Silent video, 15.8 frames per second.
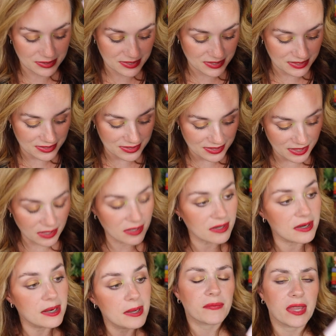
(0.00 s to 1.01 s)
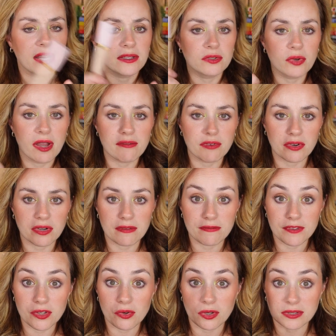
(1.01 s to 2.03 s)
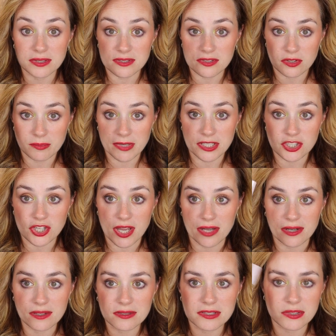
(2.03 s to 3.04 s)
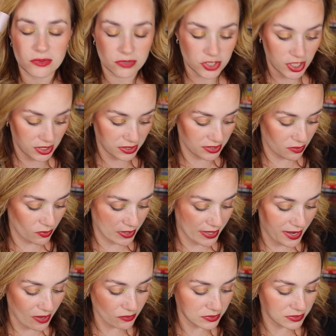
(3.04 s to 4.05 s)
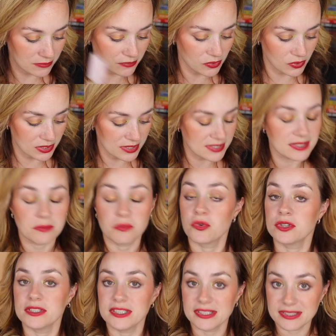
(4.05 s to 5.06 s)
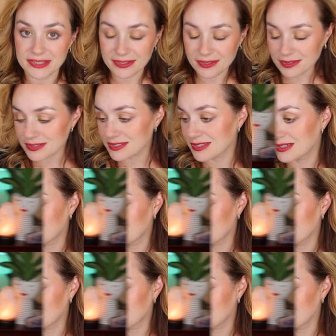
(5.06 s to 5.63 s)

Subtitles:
this concealer. I do have a review on this on my channel, so check that one out if you want to see more details.